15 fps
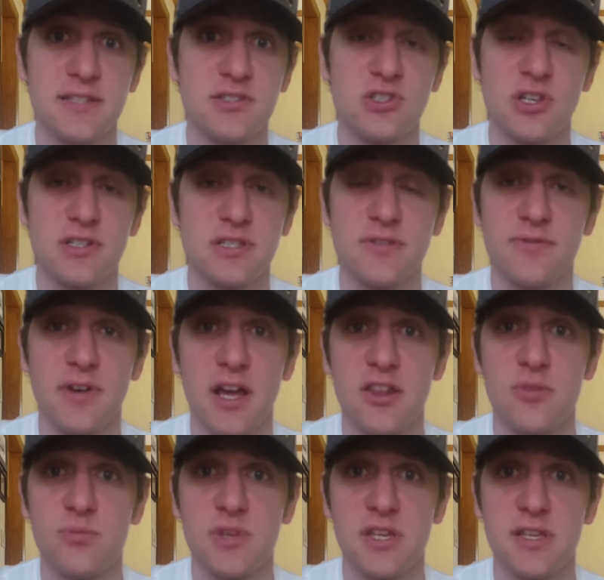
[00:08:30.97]
justify
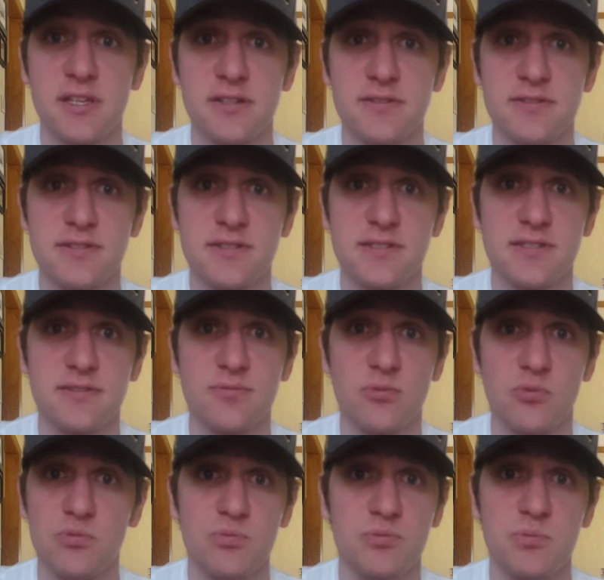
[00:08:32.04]
the means
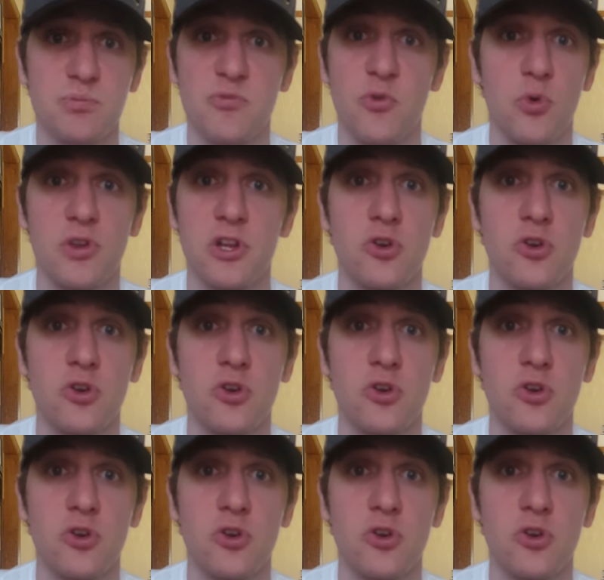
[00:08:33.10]
for